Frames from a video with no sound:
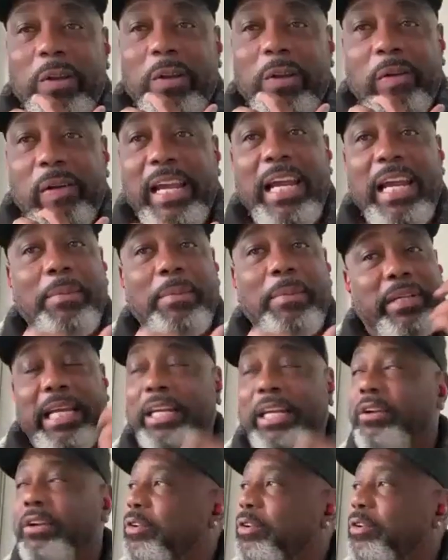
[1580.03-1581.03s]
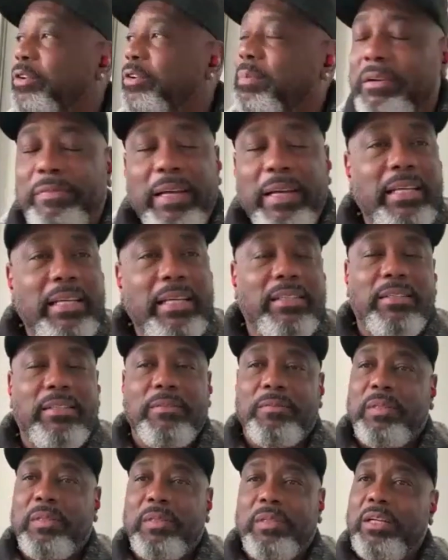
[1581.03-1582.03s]
know your name, but they know you by face.
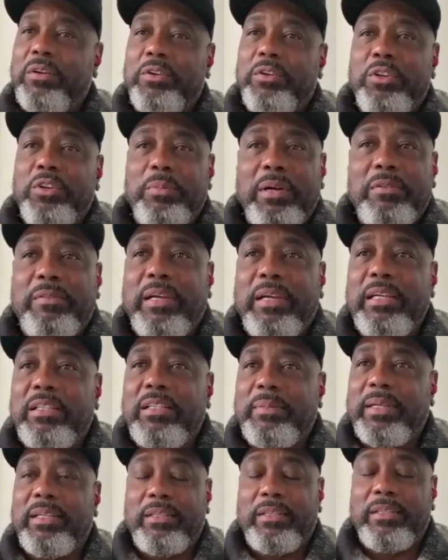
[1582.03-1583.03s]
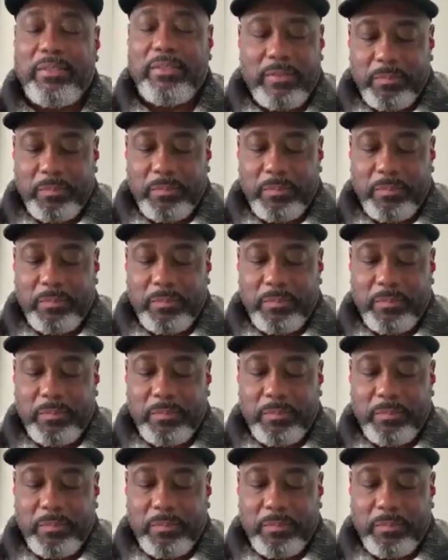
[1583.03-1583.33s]
They know you by mm-hmm. face, man.